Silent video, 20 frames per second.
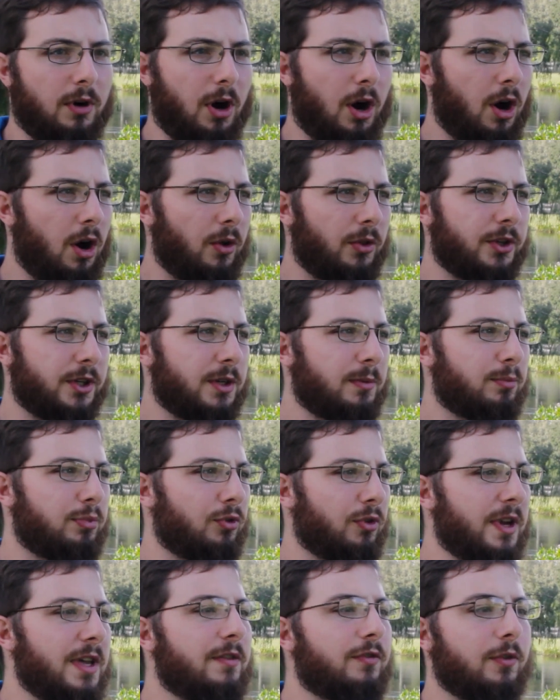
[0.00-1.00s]
all the
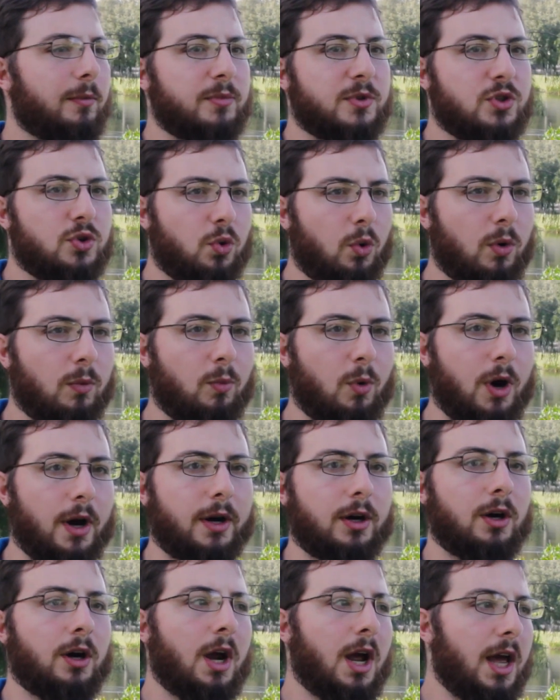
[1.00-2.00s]
debris from
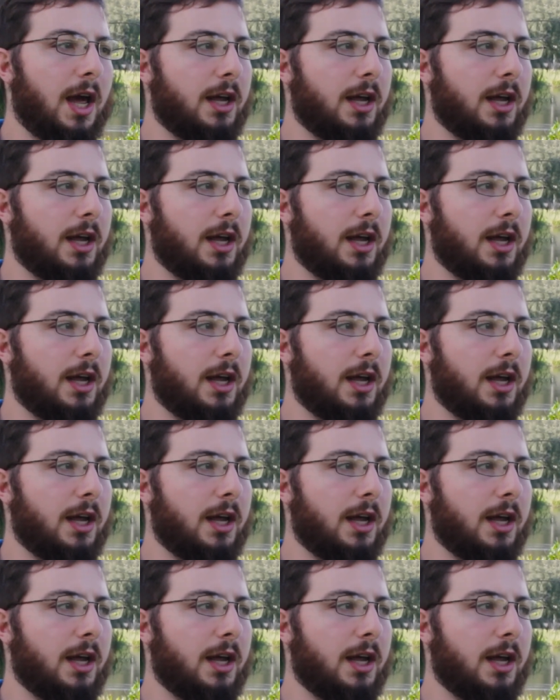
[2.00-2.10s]
stormwater